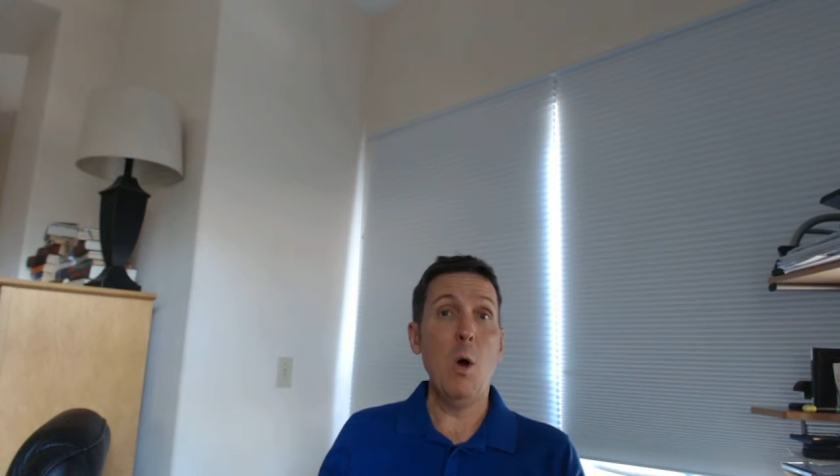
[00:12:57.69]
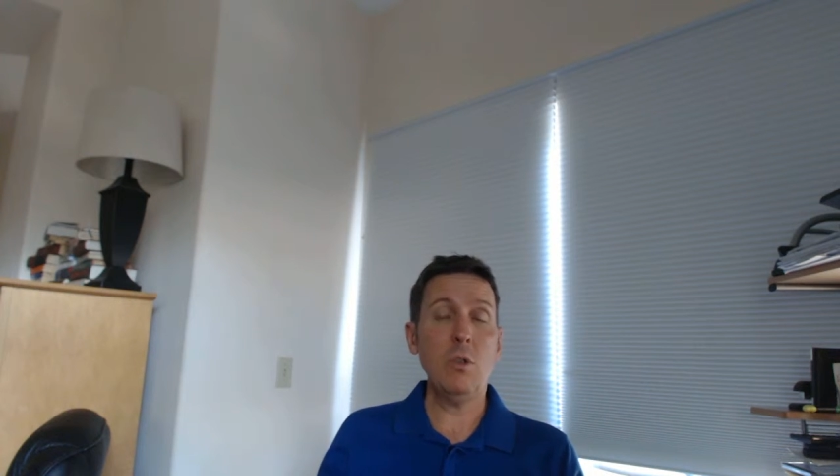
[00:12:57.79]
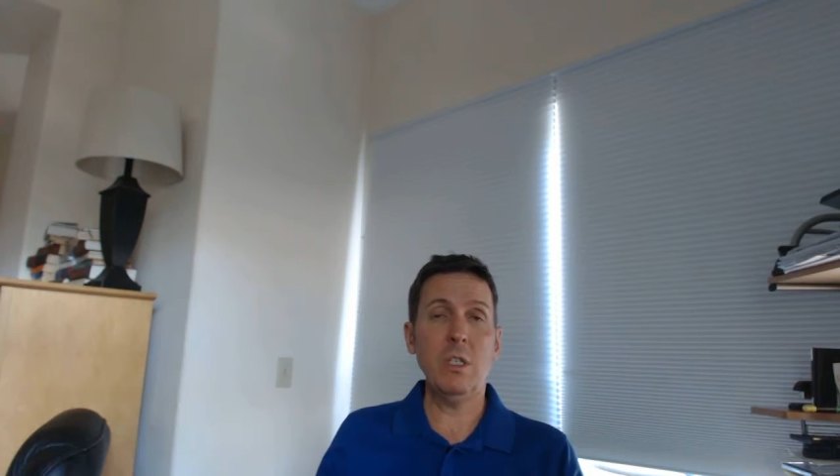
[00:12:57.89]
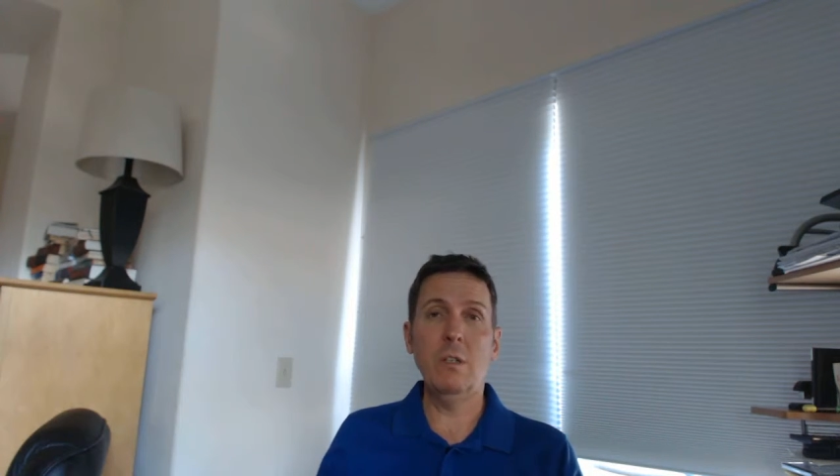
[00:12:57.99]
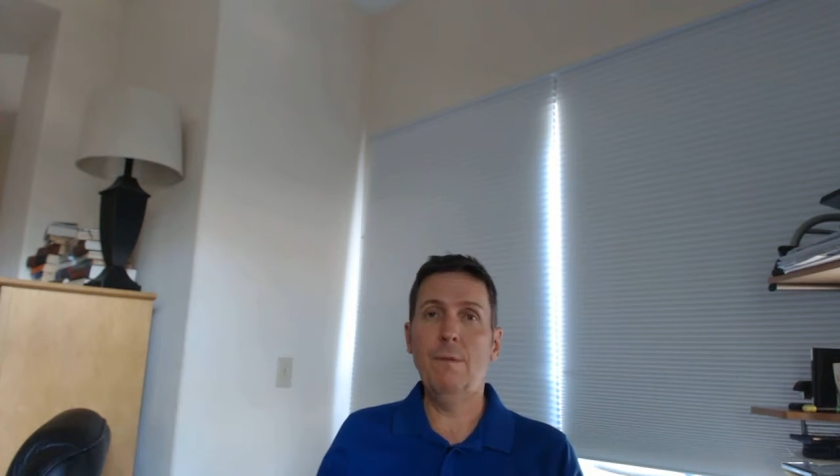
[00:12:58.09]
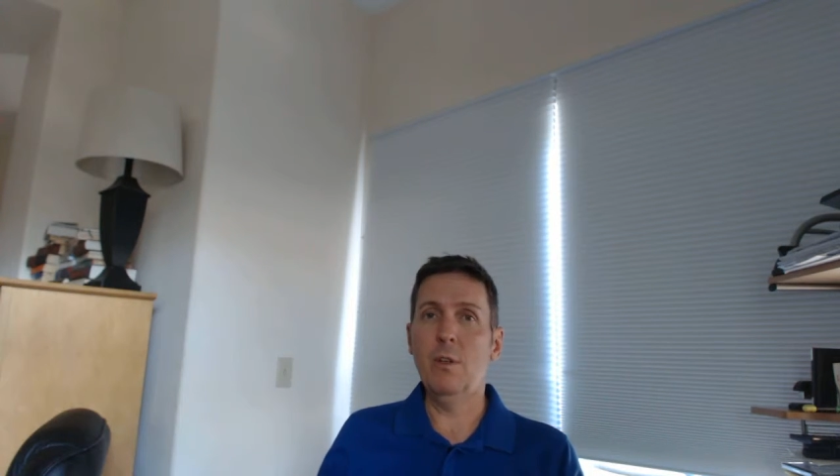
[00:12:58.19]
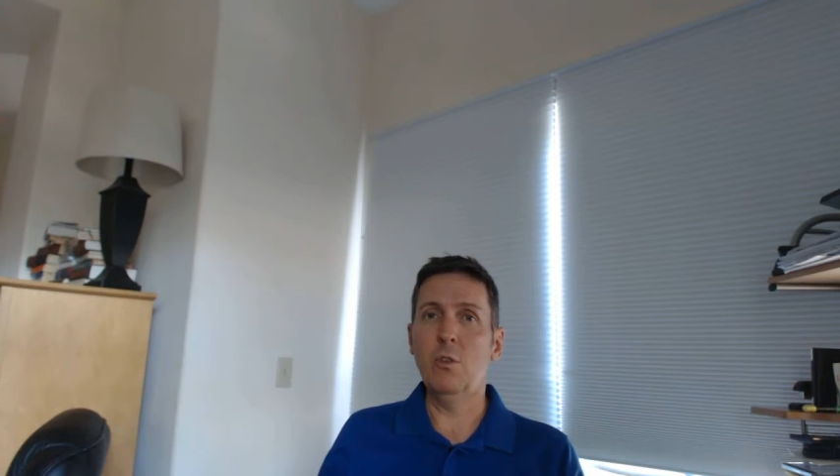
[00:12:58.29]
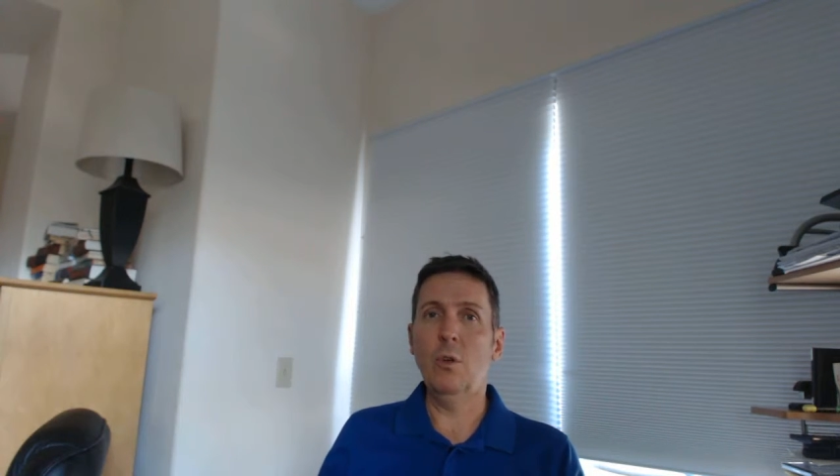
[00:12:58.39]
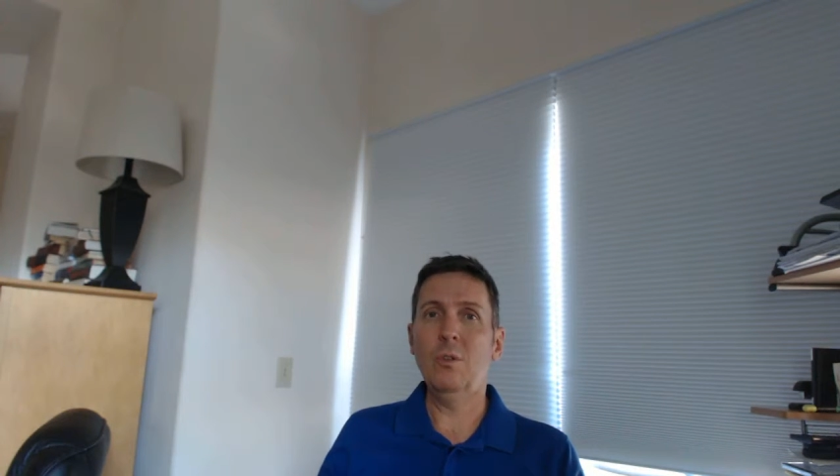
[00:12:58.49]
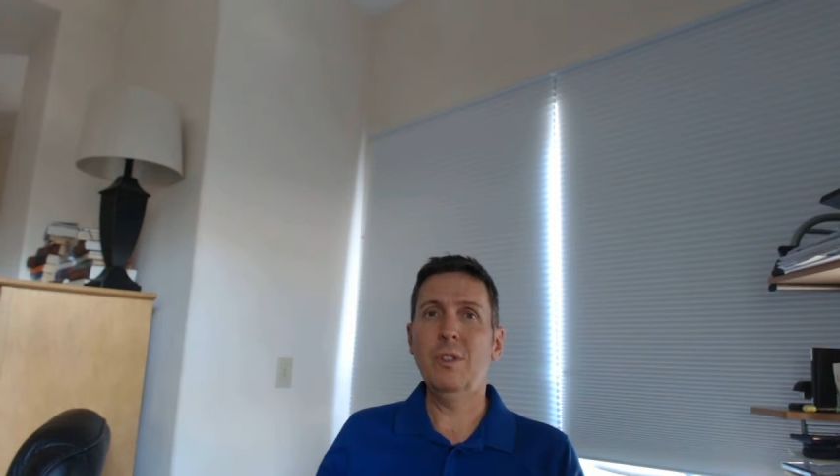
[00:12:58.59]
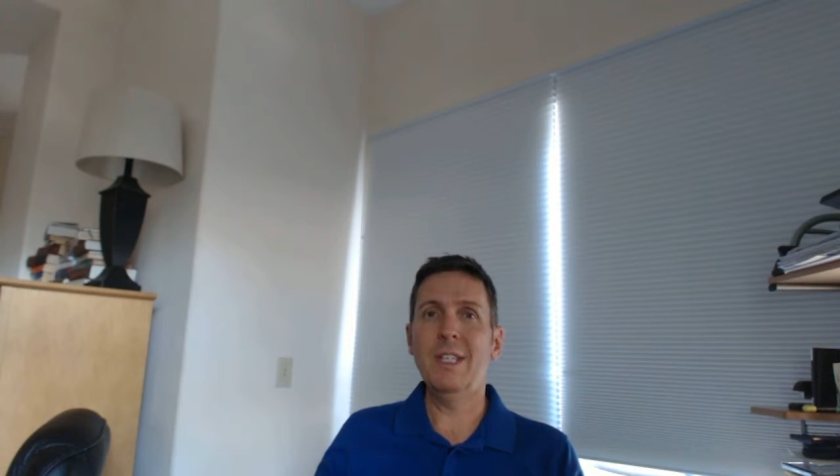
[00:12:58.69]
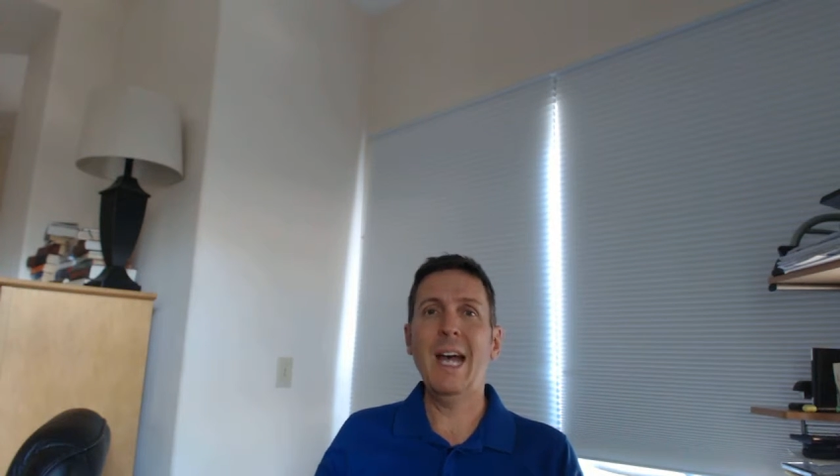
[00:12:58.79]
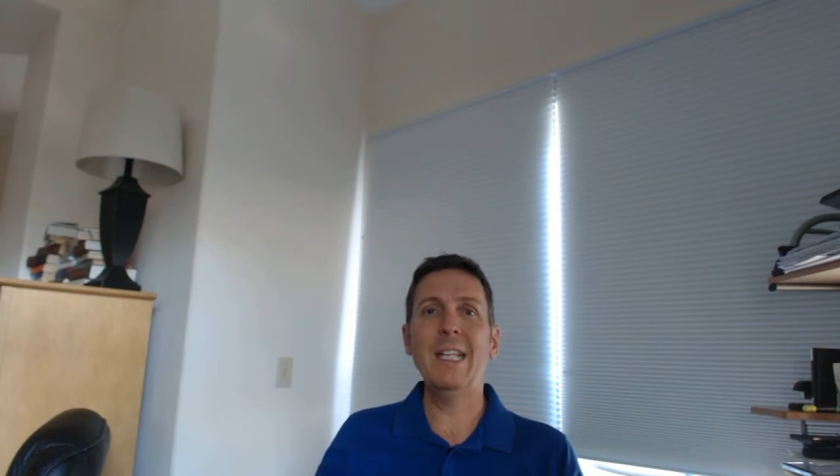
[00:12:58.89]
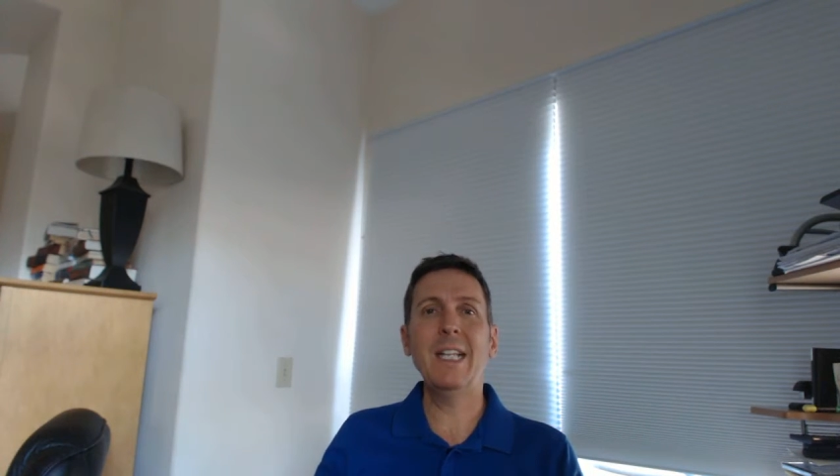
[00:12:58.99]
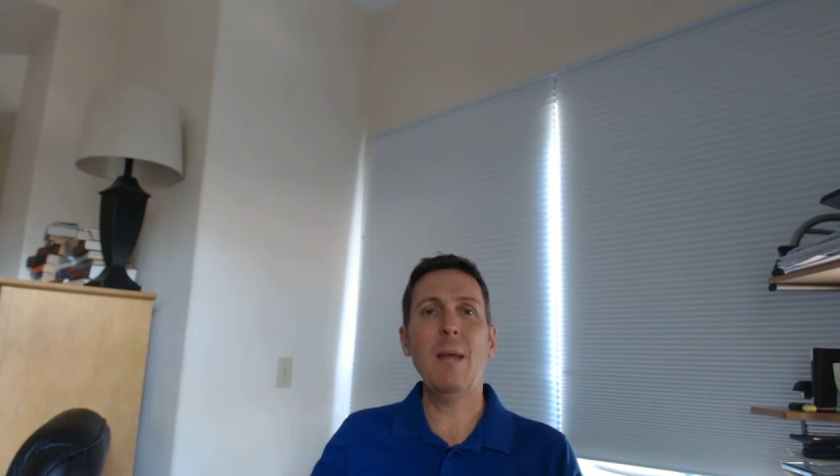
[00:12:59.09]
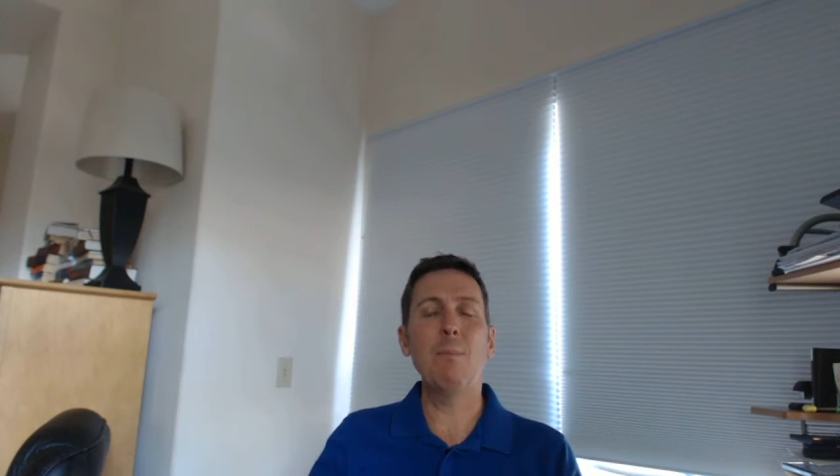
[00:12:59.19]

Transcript: to December 31st